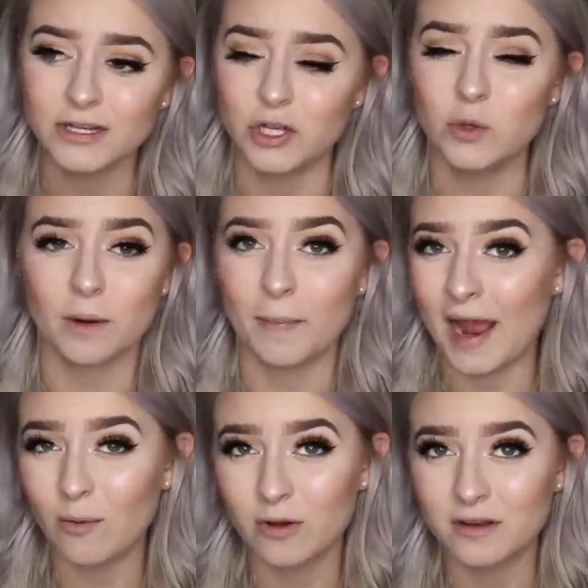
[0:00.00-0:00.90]
you want to
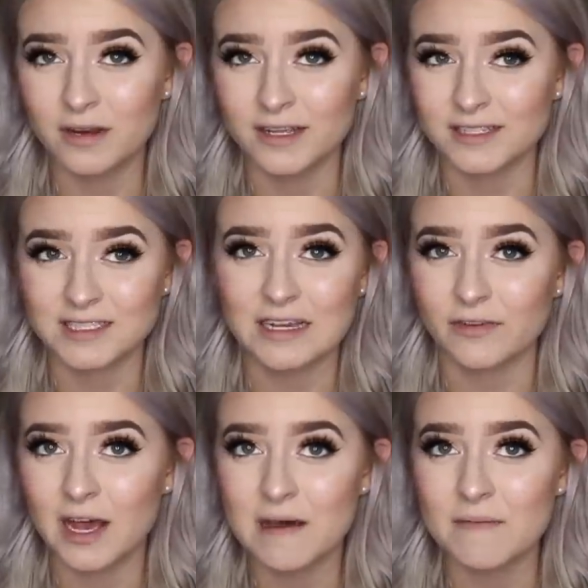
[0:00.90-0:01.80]
buy one and save
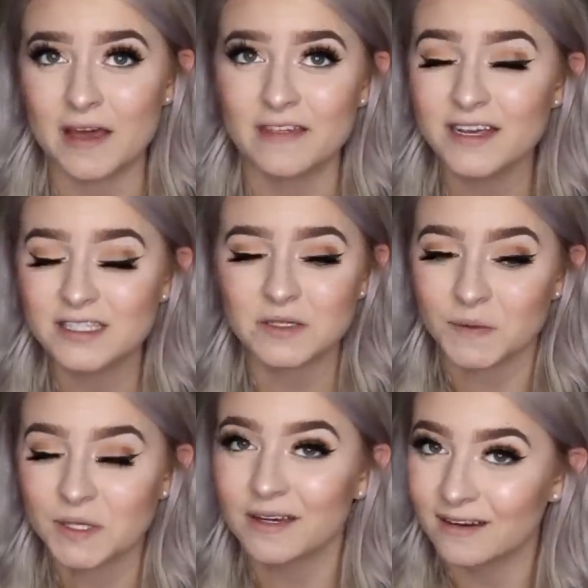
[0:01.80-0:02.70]
up, I think it's a
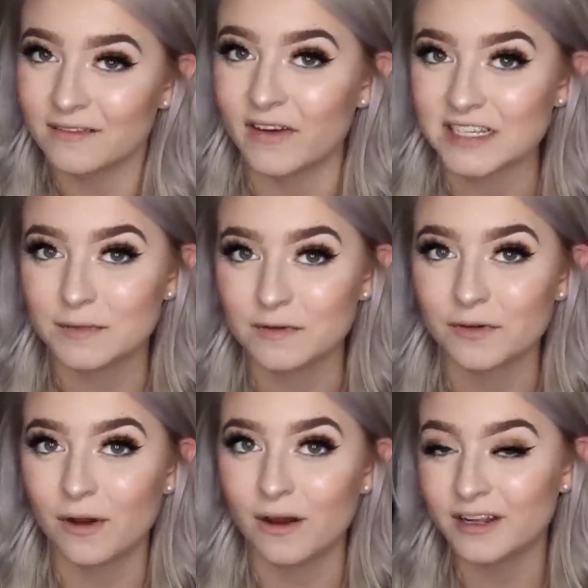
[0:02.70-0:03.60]
really good investment for
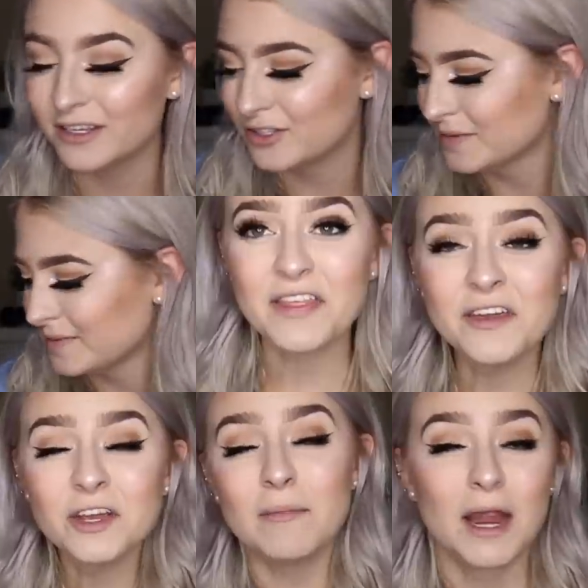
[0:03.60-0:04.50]
college. I
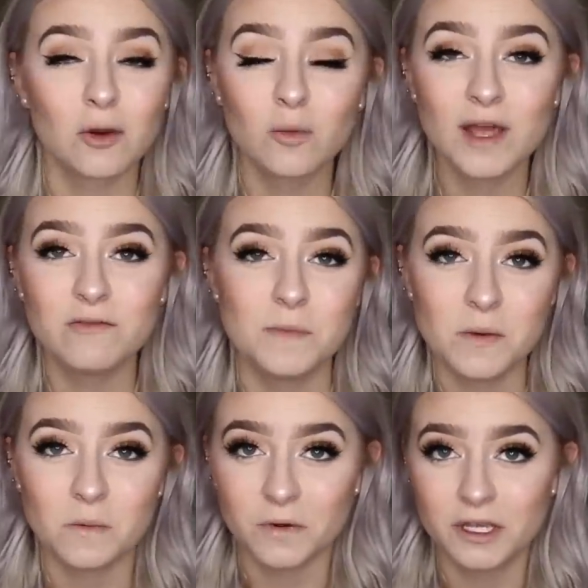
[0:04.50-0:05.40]
think a microwave would
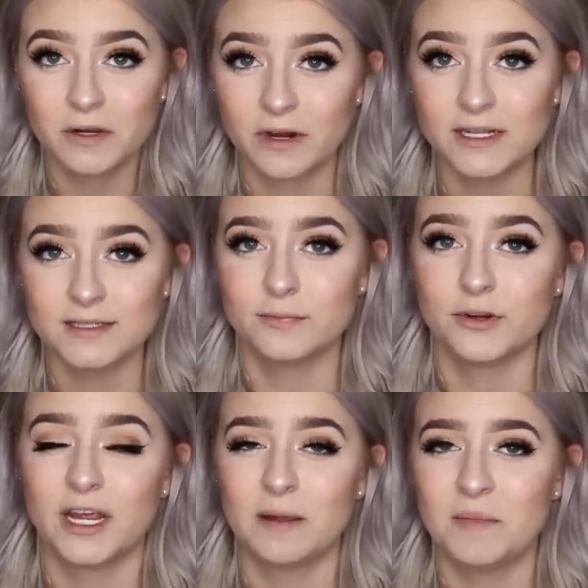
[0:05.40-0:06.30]
be really great to
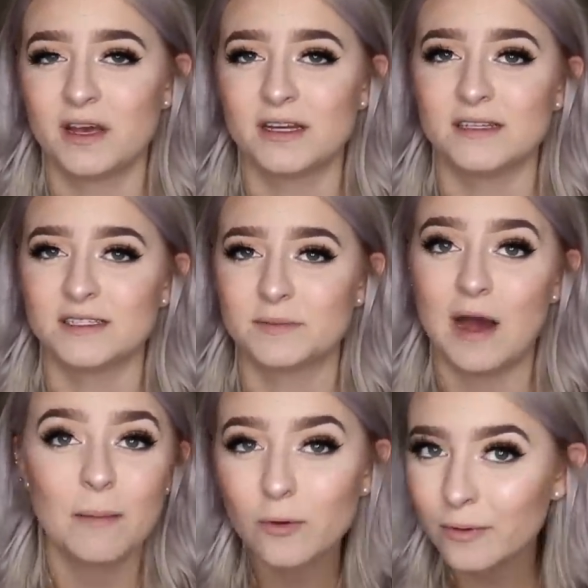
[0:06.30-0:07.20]
bring because
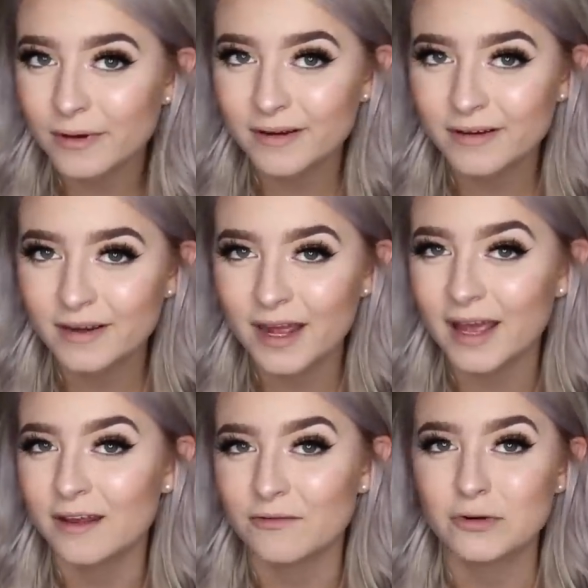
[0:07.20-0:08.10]
popcorn
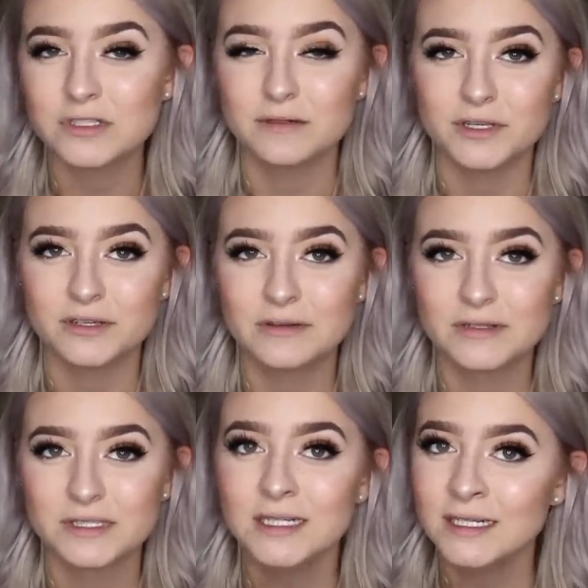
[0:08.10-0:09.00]
and frozen
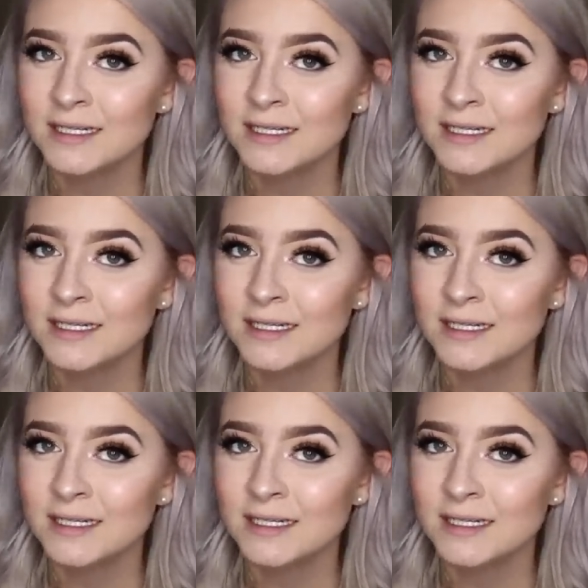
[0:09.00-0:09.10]
meals